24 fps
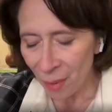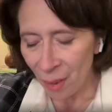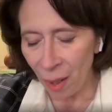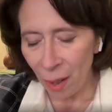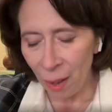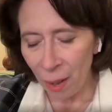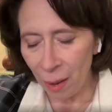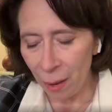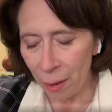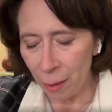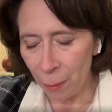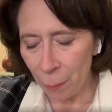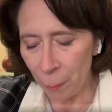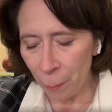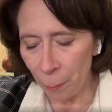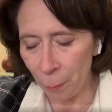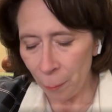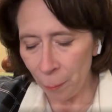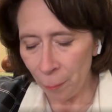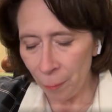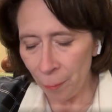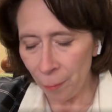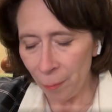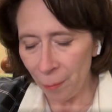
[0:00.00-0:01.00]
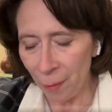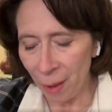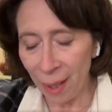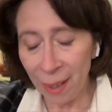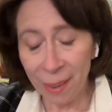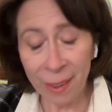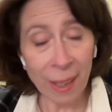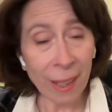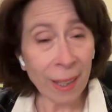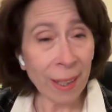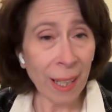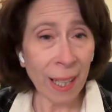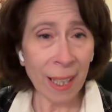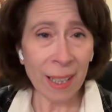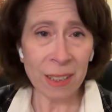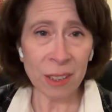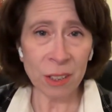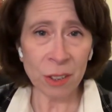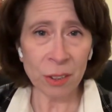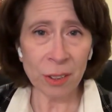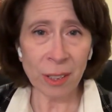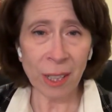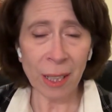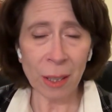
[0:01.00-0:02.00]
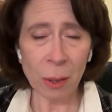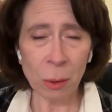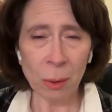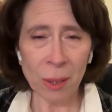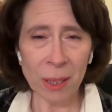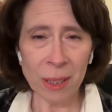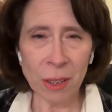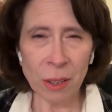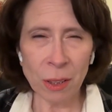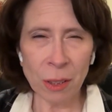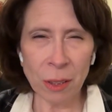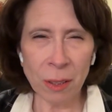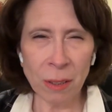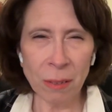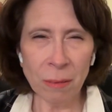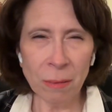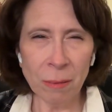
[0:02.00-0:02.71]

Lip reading: And then answer that question.